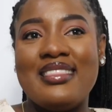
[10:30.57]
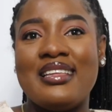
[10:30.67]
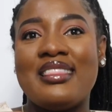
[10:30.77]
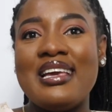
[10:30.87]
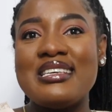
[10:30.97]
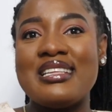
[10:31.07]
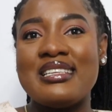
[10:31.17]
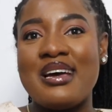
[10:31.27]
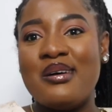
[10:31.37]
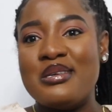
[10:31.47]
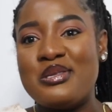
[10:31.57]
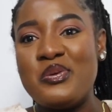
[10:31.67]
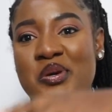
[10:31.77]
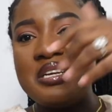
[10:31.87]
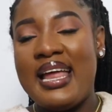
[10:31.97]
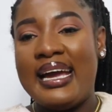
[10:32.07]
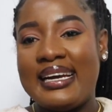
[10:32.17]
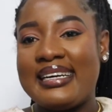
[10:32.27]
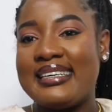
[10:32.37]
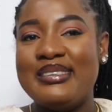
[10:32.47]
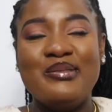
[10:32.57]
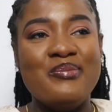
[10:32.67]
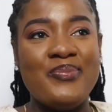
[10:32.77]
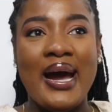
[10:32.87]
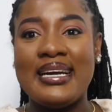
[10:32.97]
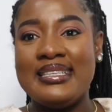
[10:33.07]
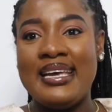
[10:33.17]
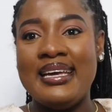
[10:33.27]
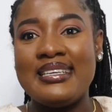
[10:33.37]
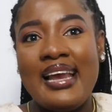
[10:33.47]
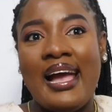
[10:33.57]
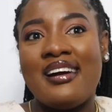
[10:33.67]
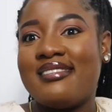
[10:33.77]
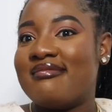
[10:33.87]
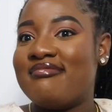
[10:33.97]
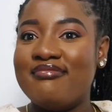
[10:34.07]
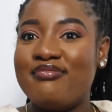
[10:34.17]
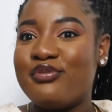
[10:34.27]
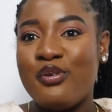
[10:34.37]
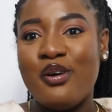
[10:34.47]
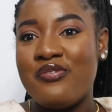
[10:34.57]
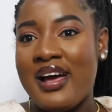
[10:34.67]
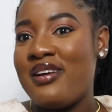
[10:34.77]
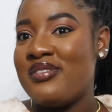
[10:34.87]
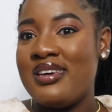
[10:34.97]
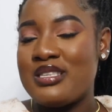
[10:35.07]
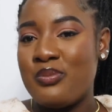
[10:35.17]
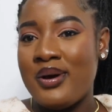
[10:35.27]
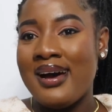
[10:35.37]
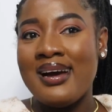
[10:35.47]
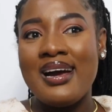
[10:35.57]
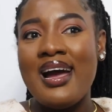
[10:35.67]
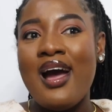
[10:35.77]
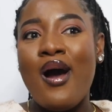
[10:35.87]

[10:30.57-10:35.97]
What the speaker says: The things that I was doing like back then, like 4 or 5 years back,